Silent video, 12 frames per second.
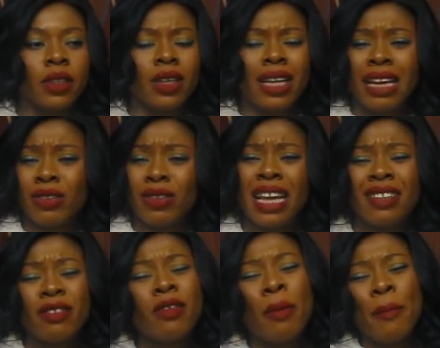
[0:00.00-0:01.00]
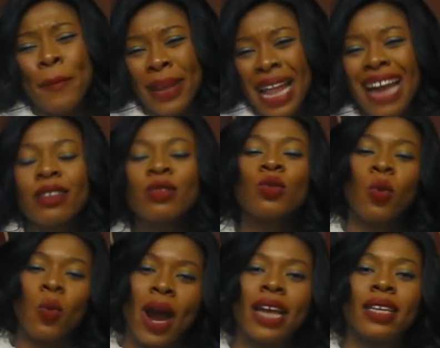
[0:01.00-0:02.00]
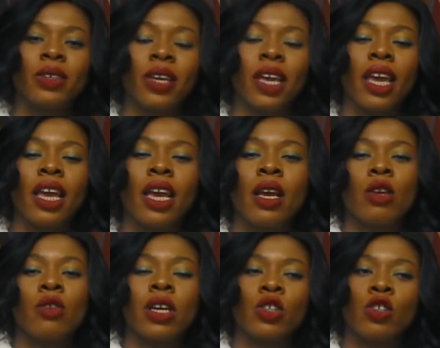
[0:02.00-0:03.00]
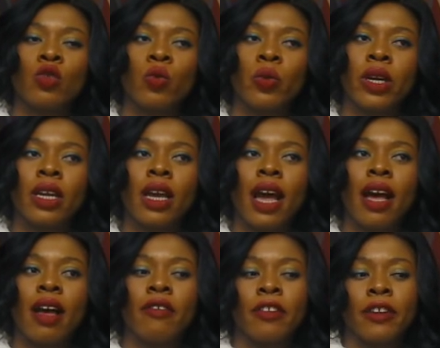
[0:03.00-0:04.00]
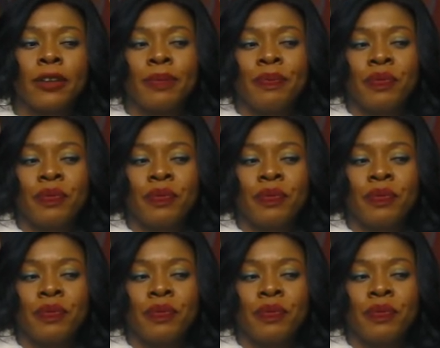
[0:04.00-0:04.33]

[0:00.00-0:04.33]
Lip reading: know, like to lighten from black to white, okay? So I just wanna have a